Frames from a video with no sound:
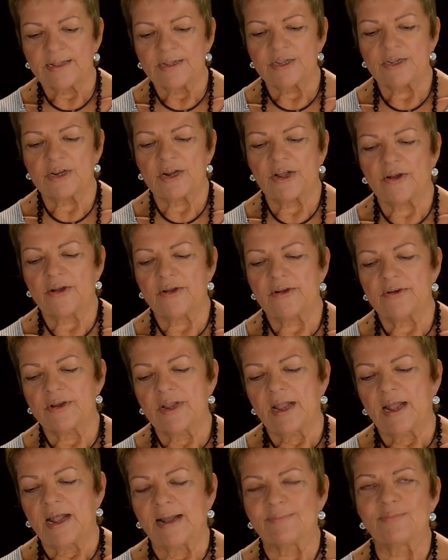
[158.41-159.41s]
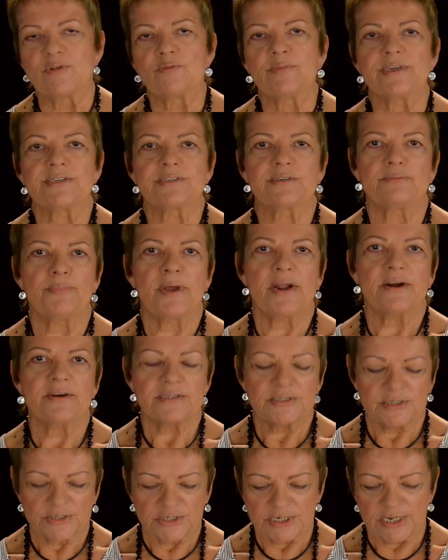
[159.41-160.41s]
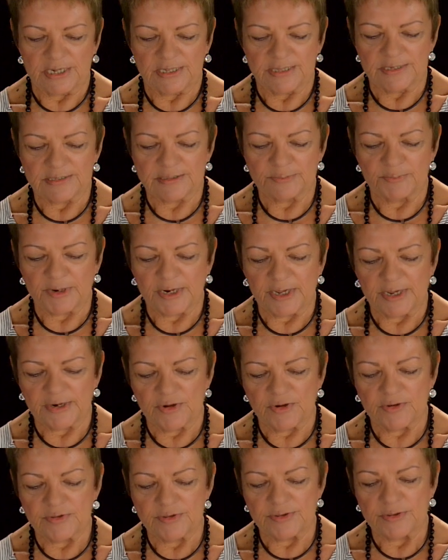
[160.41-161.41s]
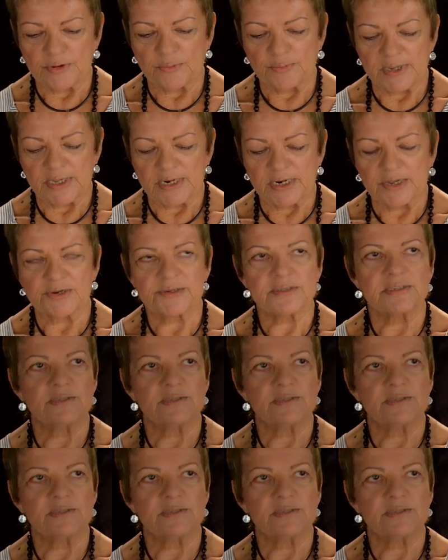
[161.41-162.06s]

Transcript: You know, I'm almost embarrassed to share this, but I know that there'll be a lot of